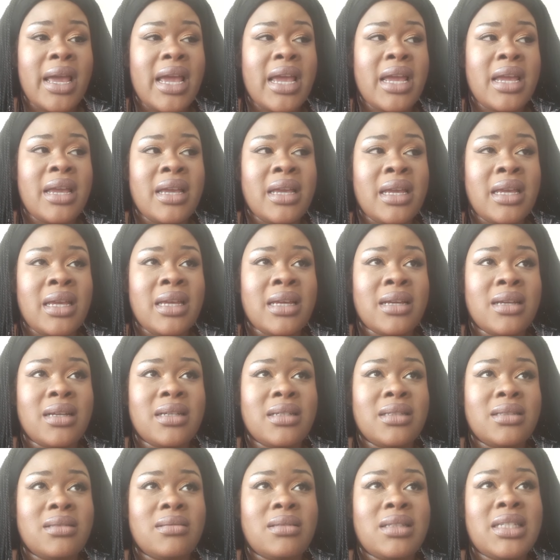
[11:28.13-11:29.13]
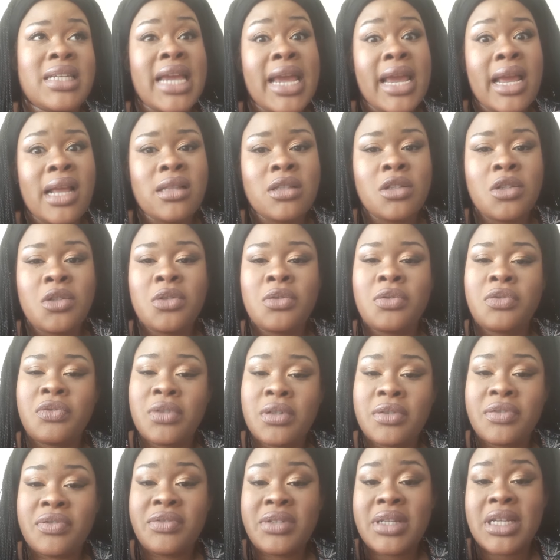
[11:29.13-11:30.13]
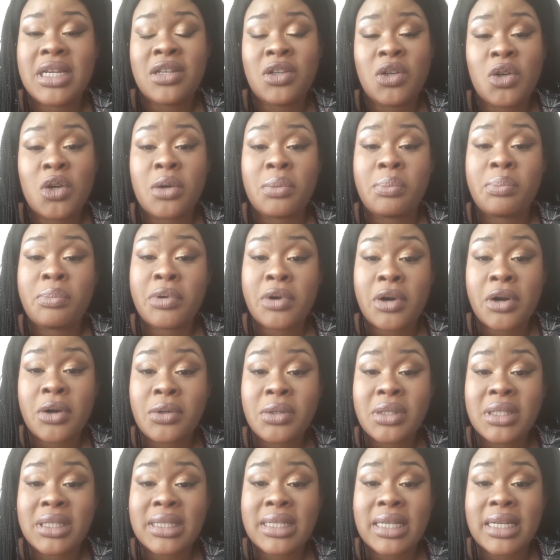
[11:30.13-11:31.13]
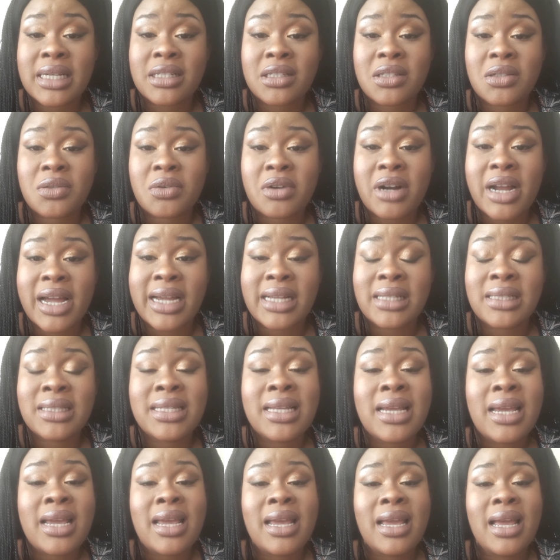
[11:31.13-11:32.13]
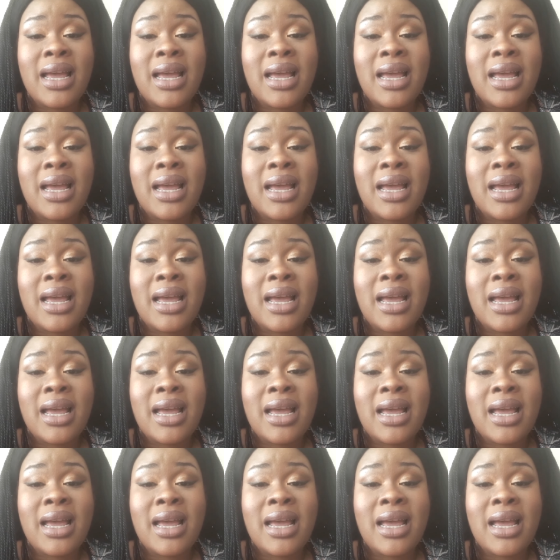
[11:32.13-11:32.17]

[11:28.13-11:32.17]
a 10 to 15 year process, right?